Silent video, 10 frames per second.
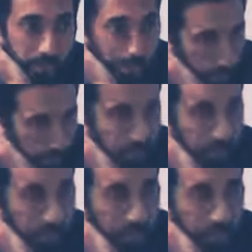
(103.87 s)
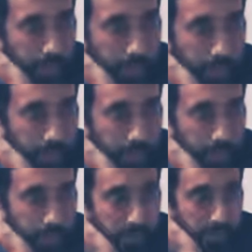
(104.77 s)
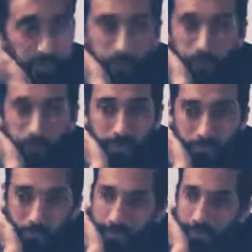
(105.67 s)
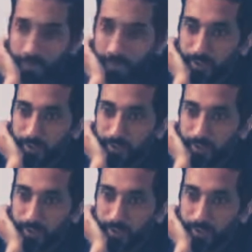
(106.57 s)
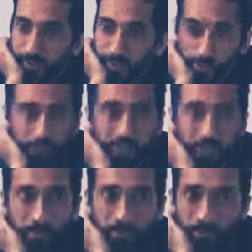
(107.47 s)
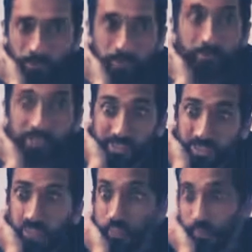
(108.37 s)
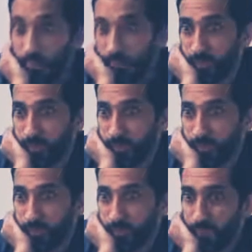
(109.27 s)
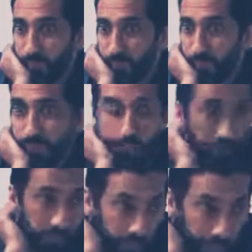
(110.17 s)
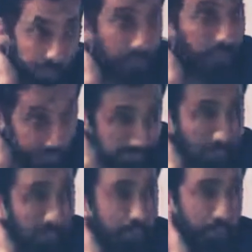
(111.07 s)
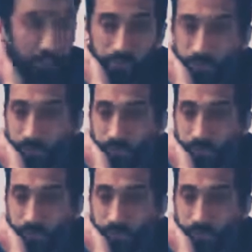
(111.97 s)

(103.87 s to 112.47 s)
Yeah, you did something bad. But you're my baby. You can mess up 1,000,000 times, I'll still love you. Even if I'm angry, I still love you.